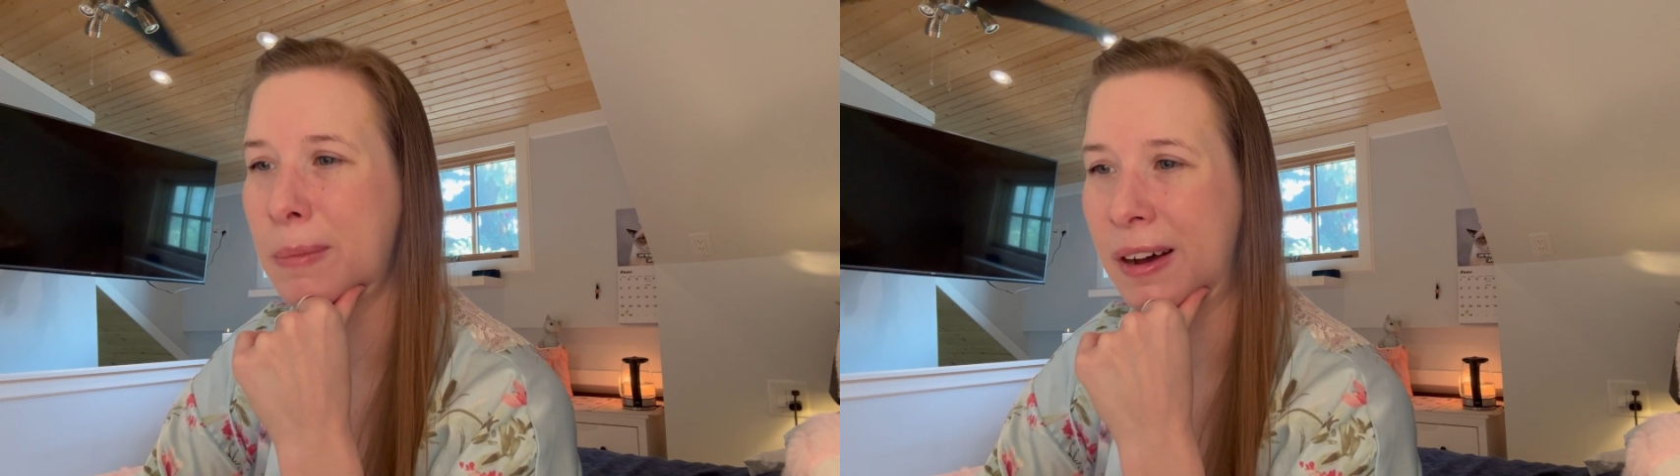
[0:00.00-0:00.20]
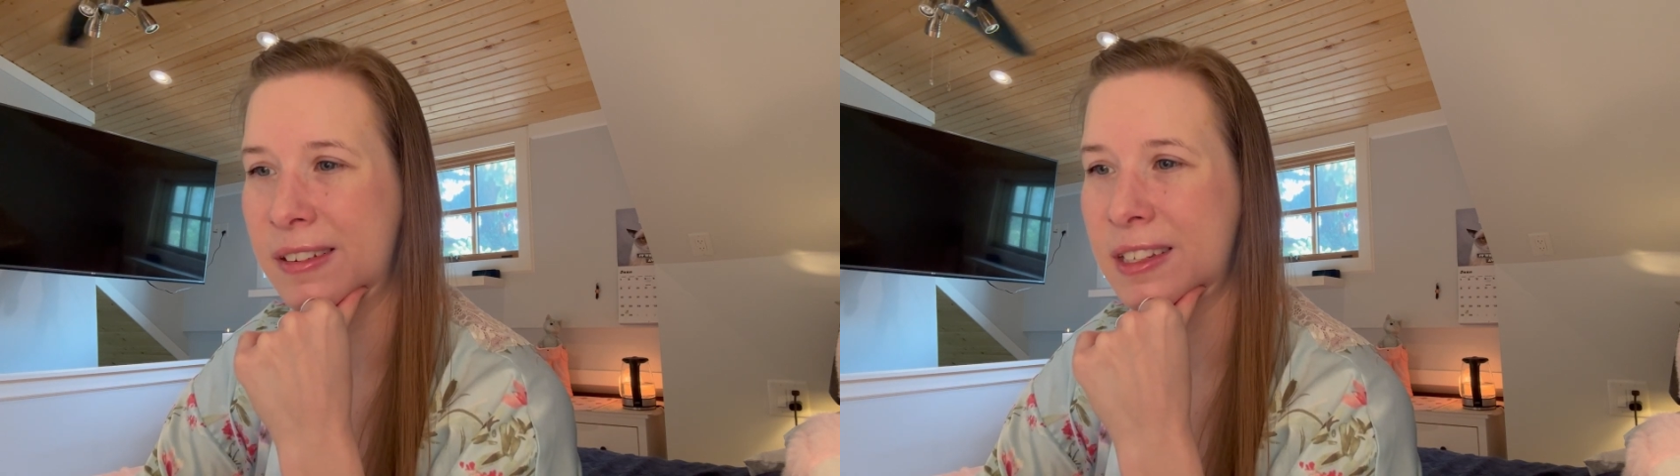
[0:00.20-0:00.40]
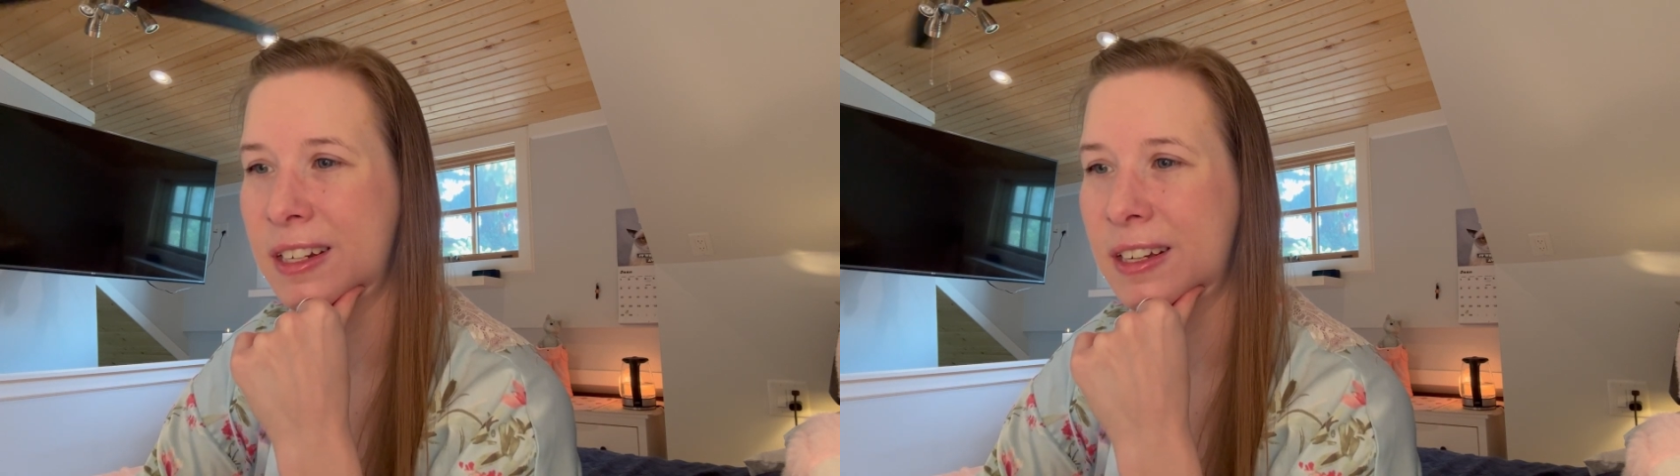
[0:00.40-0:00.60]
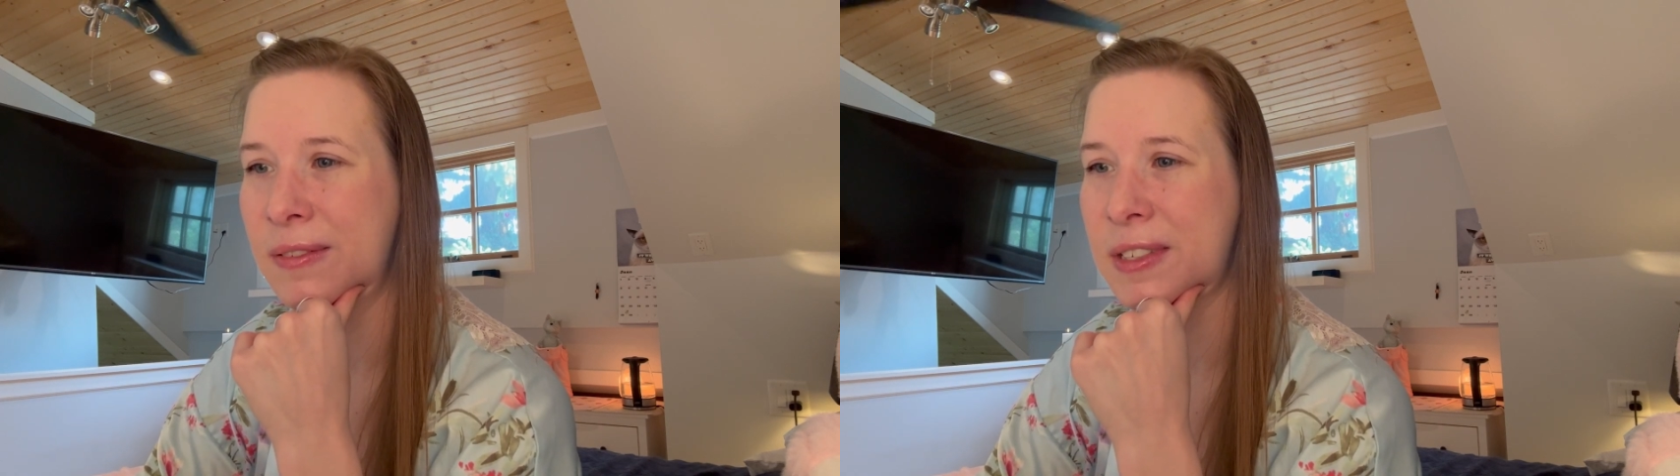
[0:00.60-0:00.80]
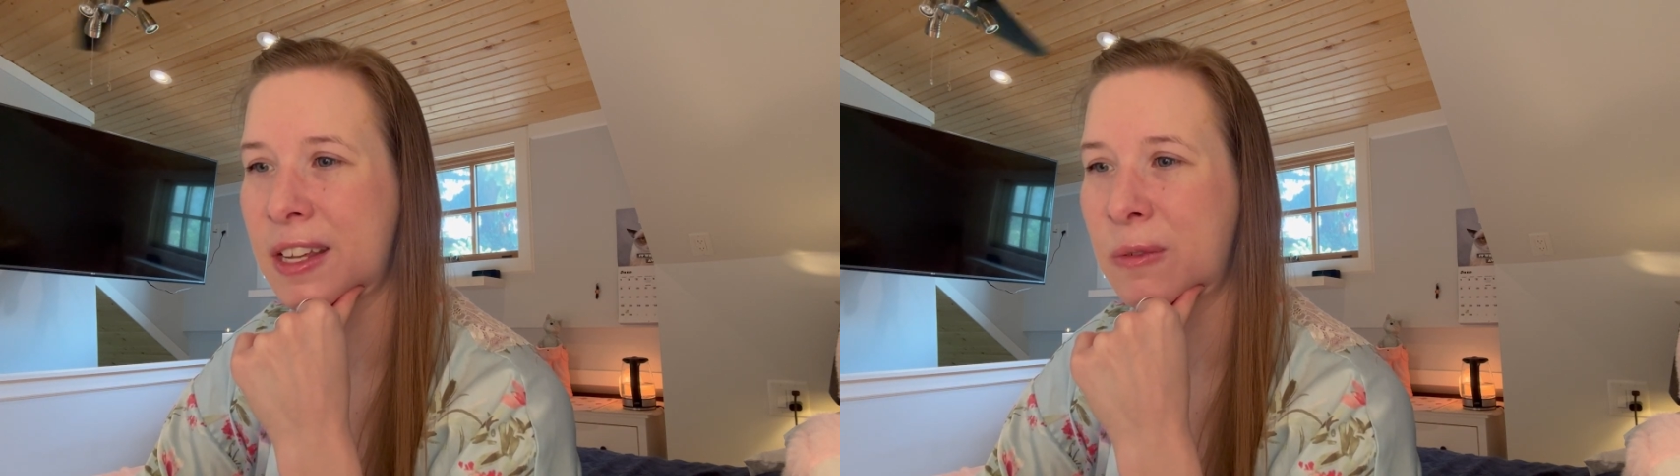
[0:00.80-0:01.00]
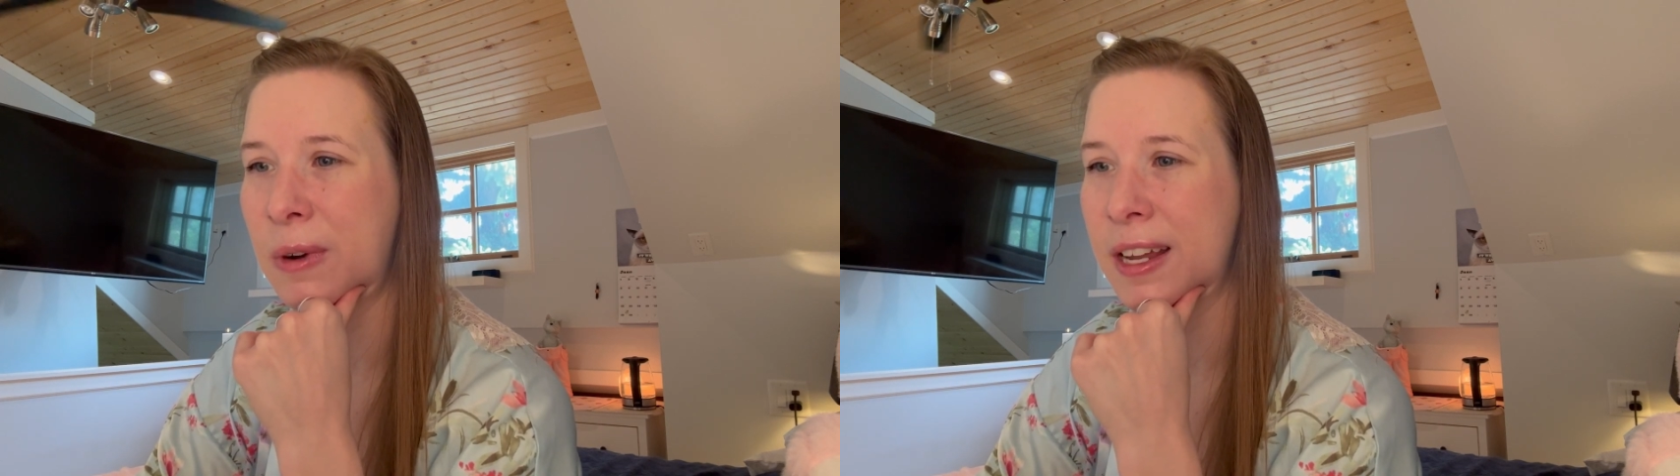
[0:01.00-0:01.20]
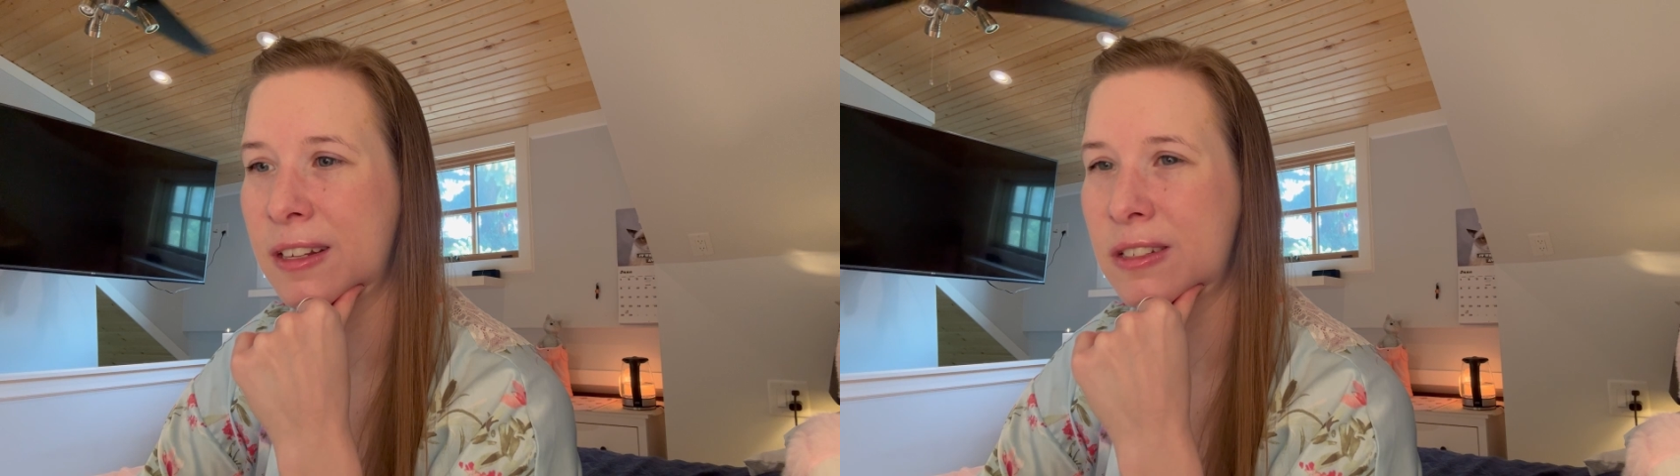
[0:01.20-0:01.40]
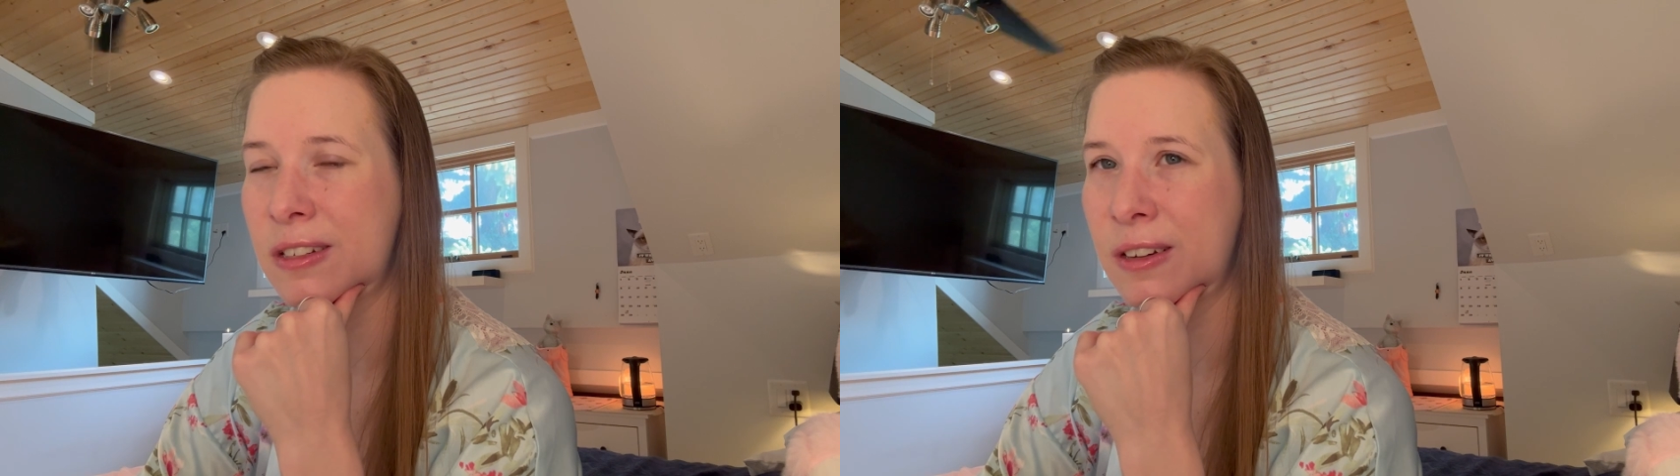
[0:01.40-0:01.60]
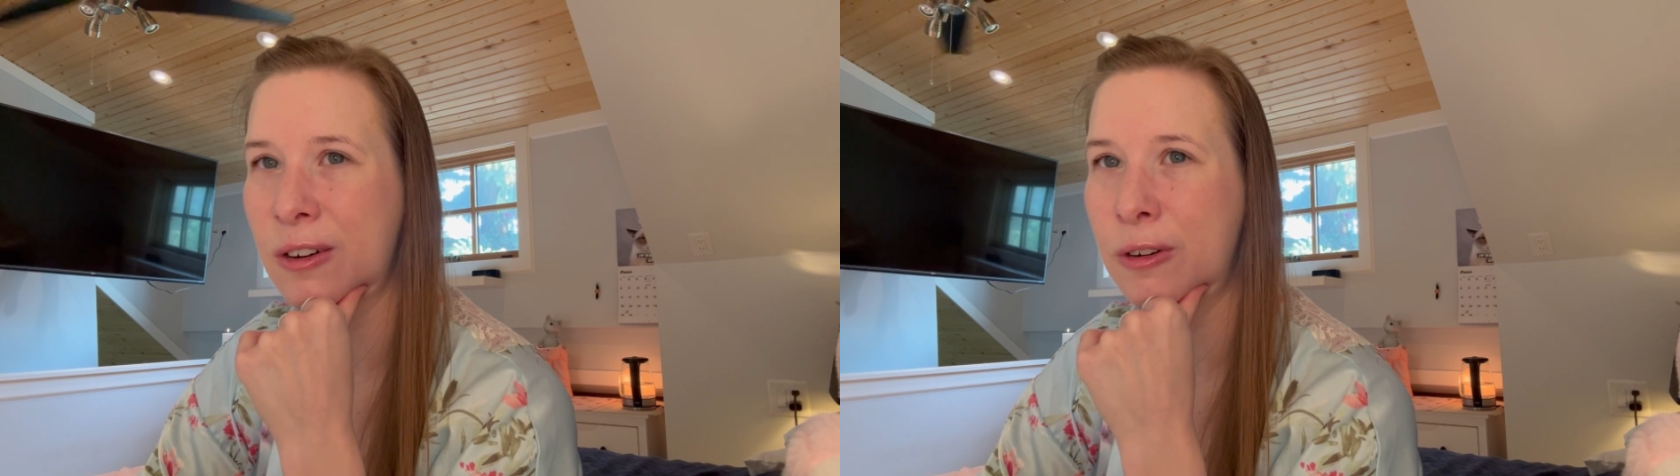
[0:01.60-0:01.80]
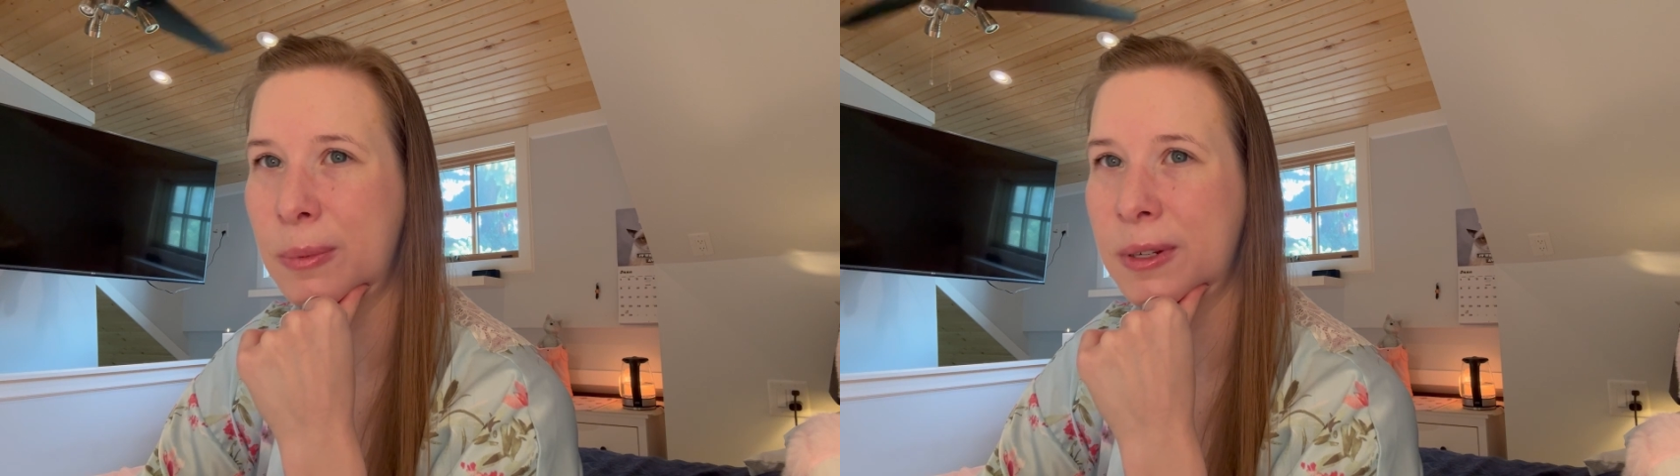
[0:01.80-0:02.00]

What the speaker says: positives and ways to cope,